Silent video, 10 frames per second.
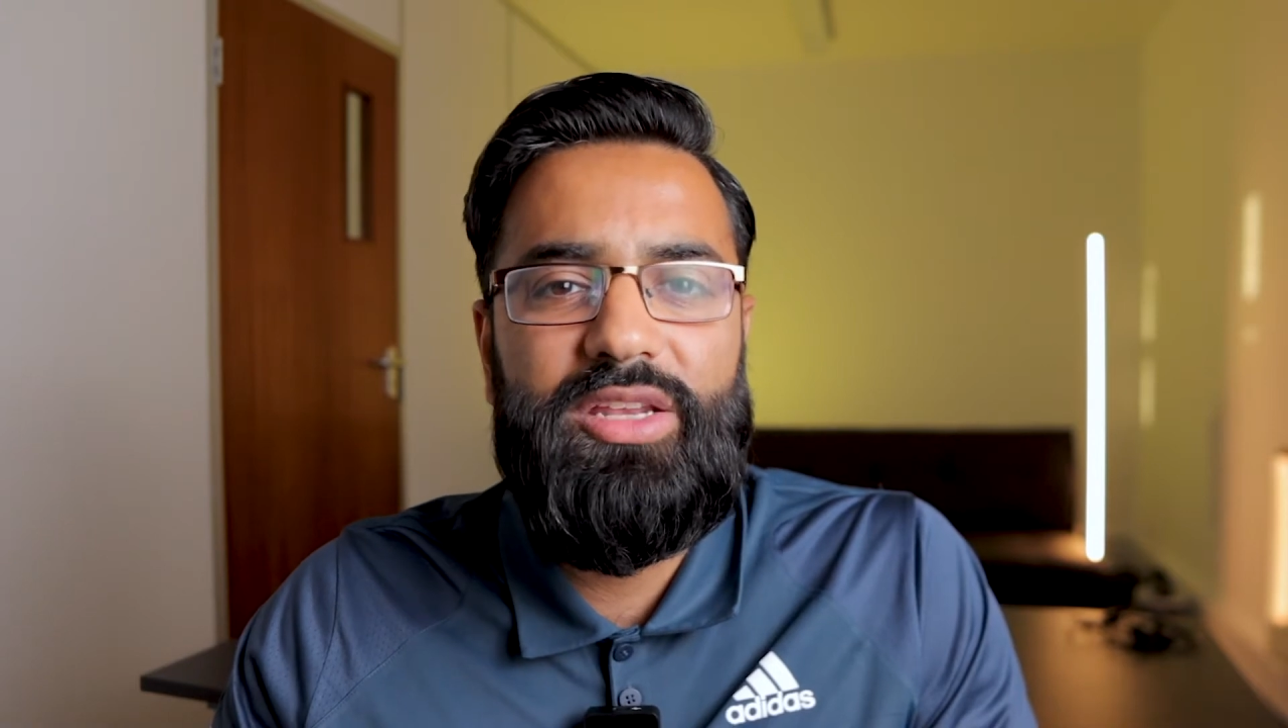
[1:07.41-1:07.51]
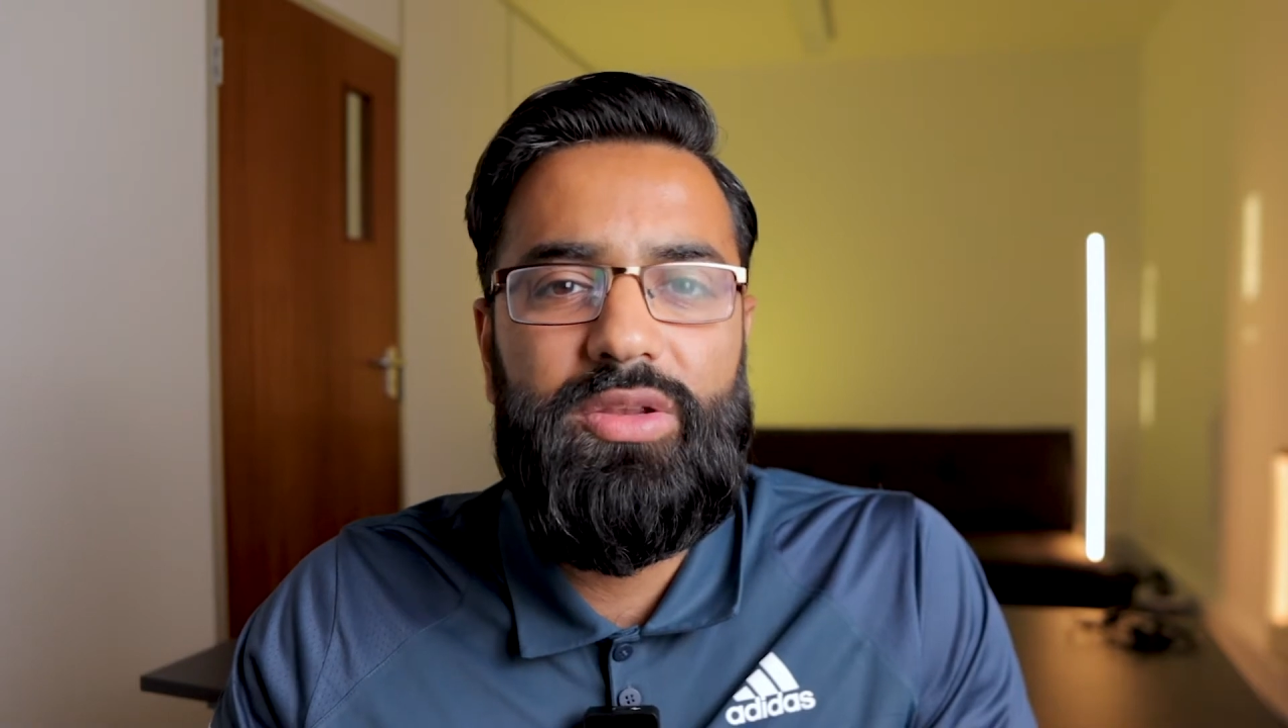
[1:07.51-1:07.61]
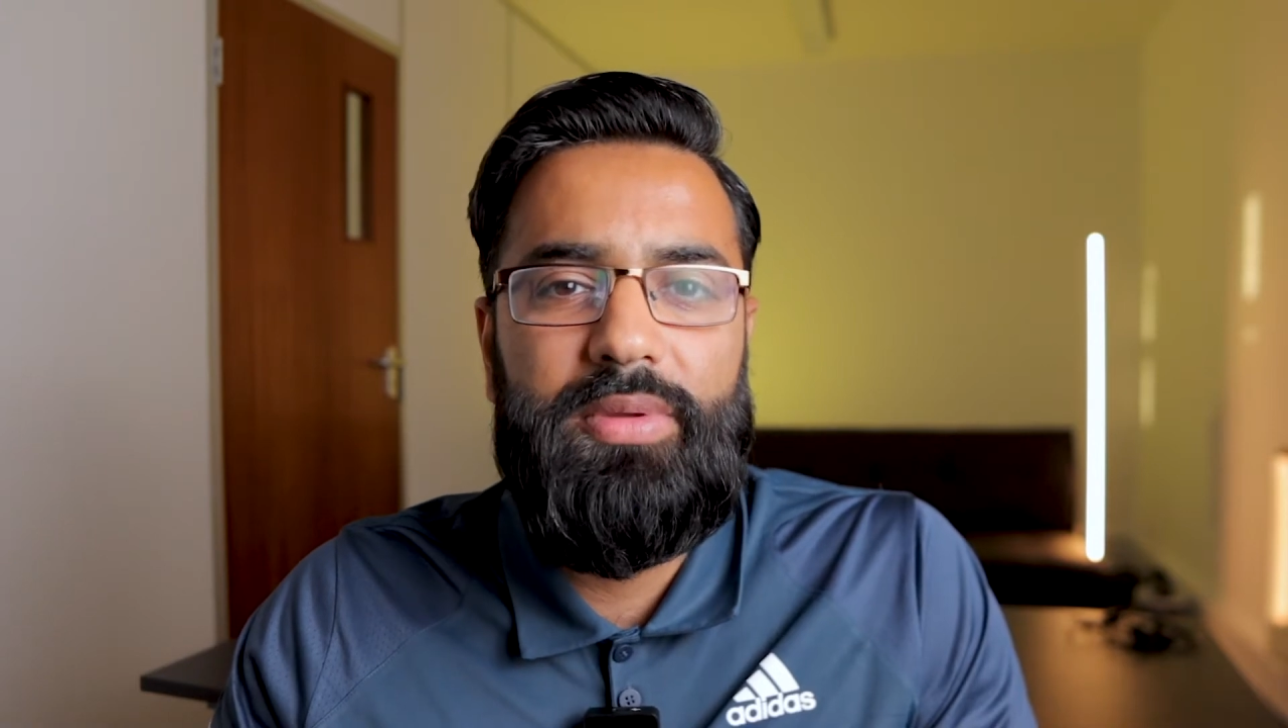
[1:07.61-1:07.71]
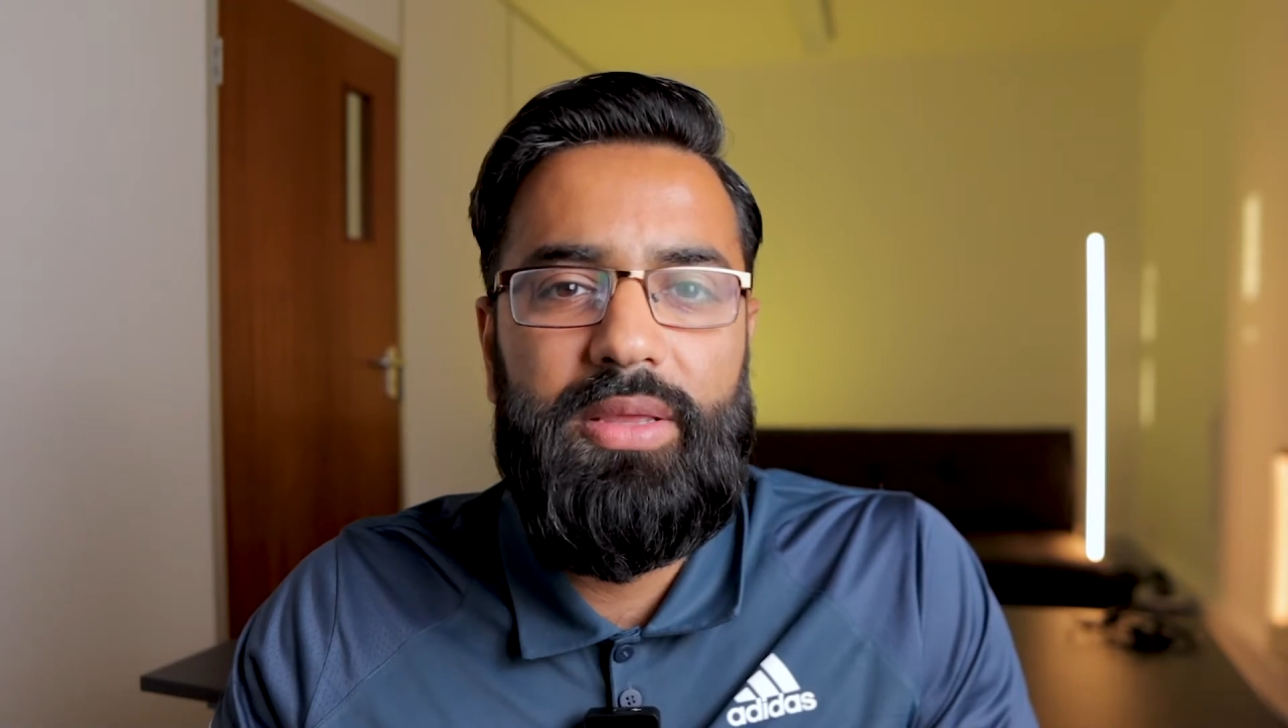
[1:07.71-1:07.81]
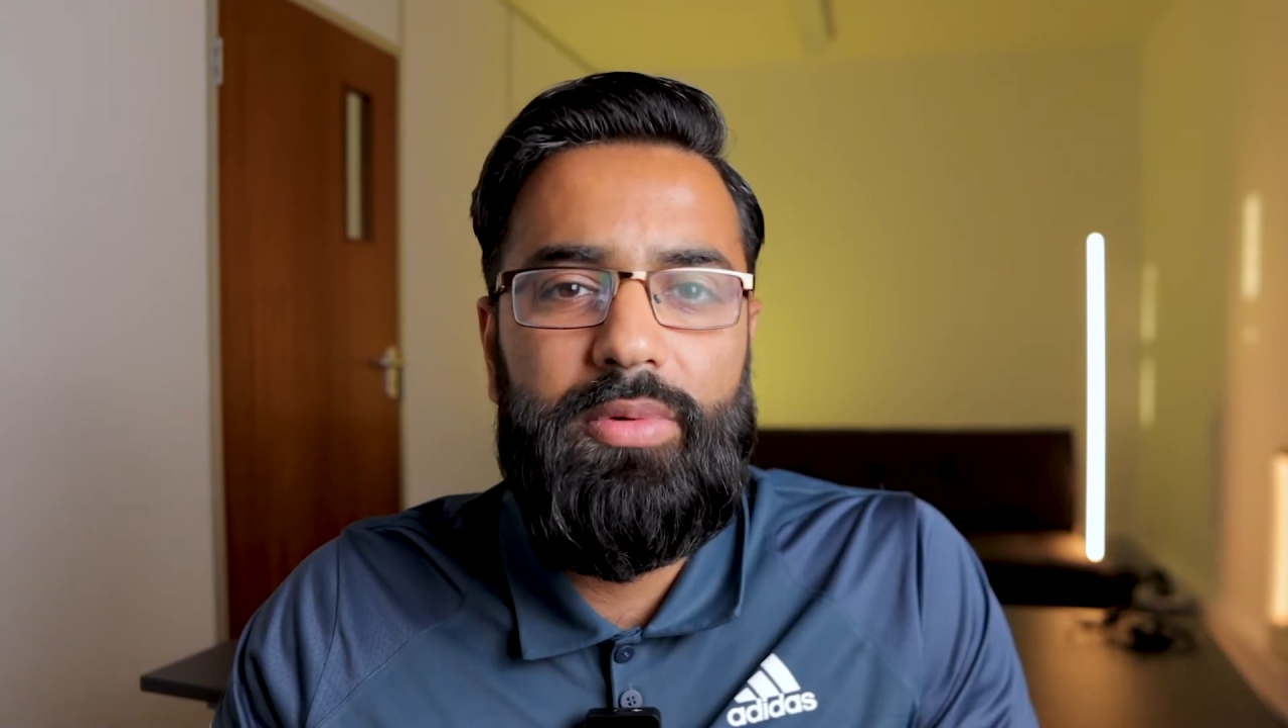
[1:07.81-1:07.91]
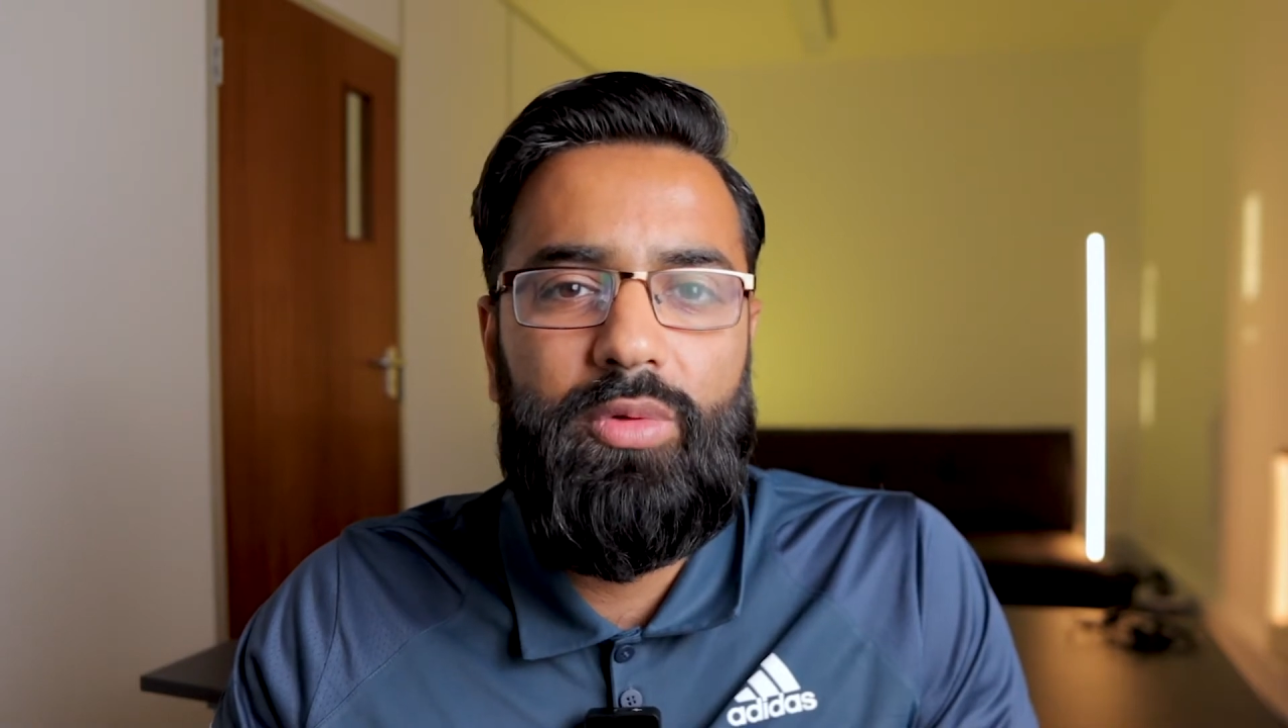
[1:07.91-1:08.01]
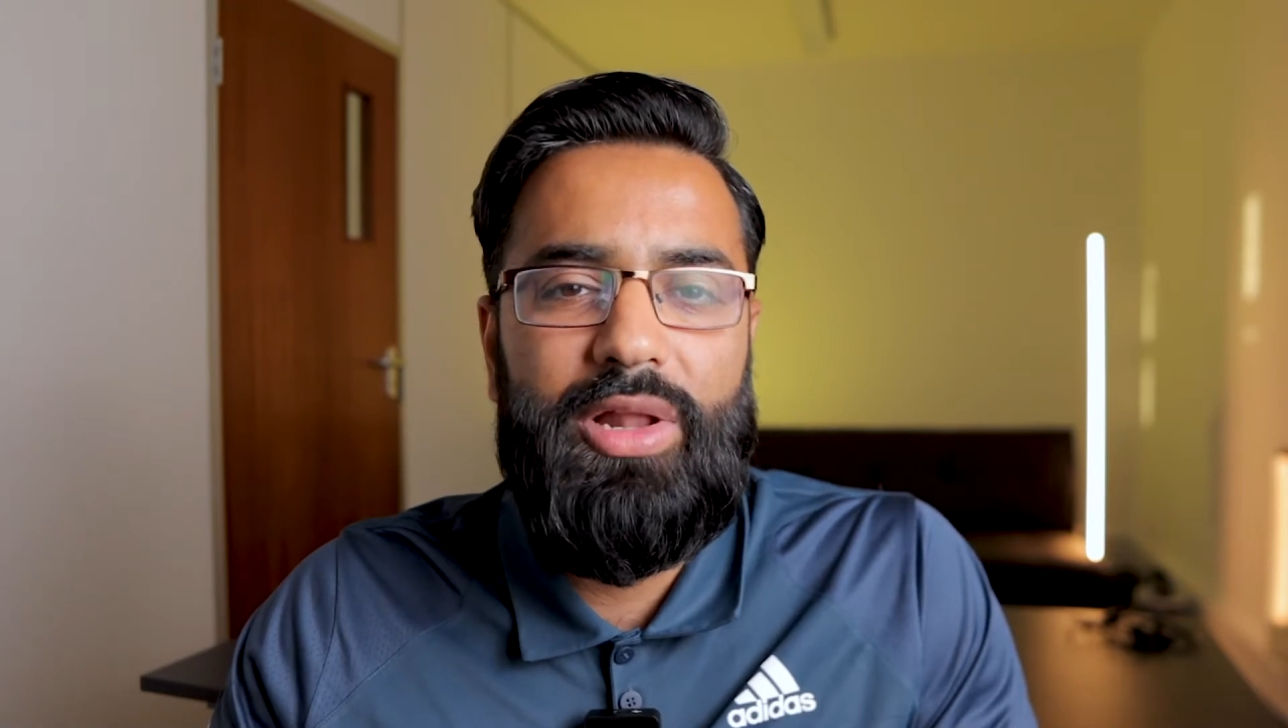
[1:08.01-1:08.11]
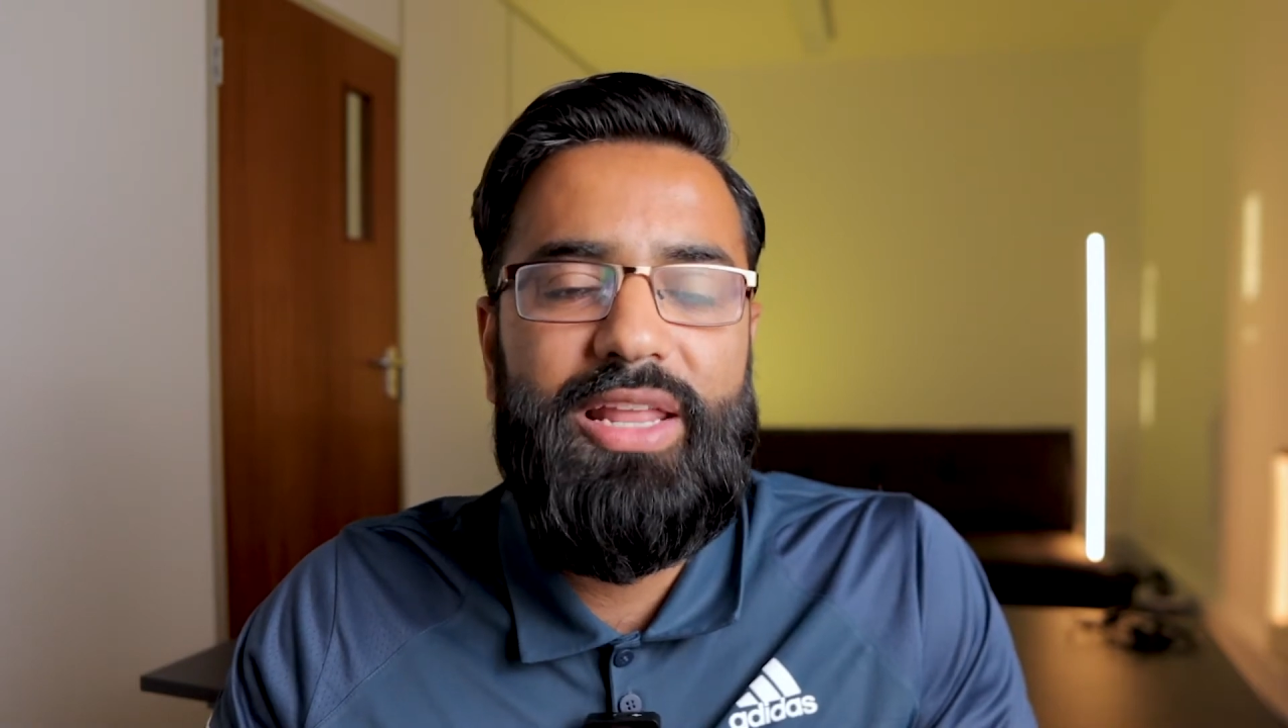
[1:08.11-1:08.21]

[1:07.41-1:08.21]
to people, well,